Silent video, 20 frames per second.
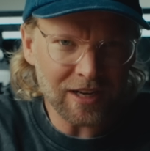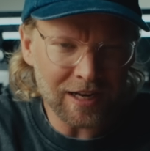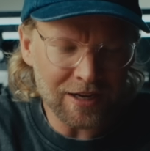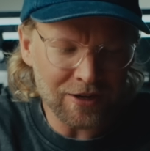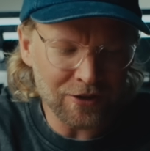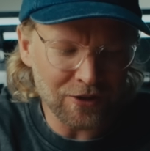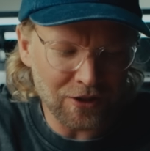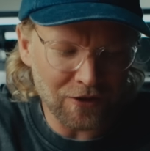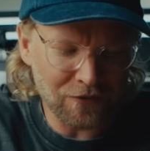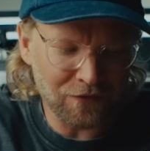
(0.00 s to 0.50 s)

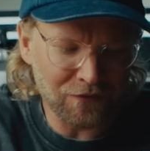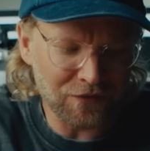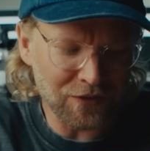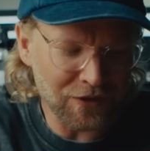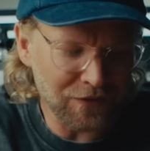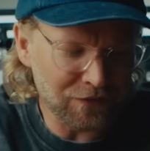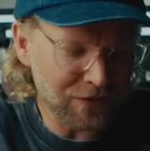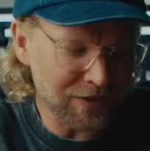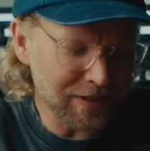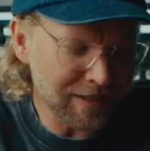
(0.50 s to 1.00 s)
getting to the
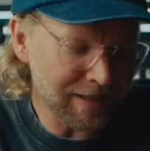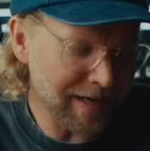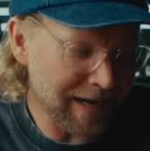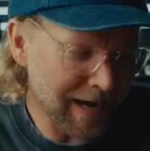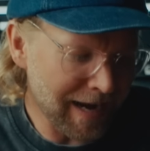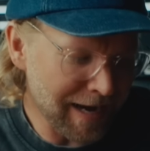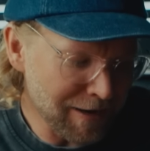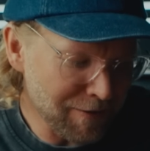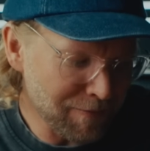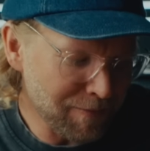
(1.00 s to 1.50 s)

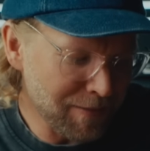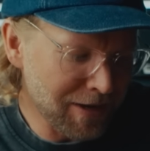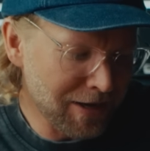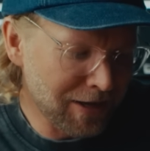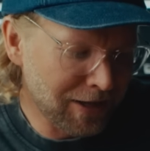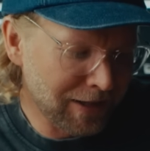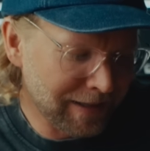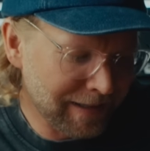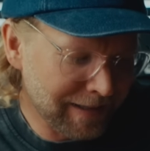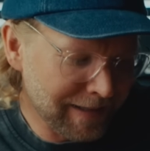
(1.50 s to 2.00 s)
58
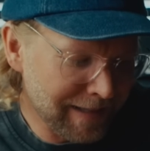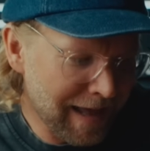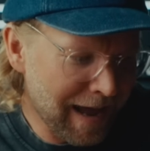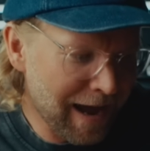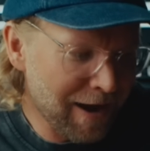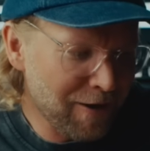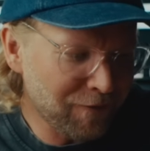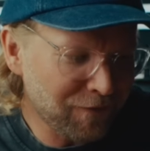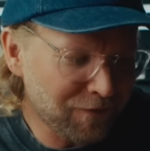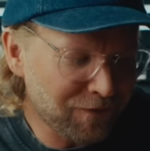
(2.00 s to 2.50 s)
mil and
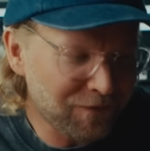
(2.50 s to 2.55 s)
that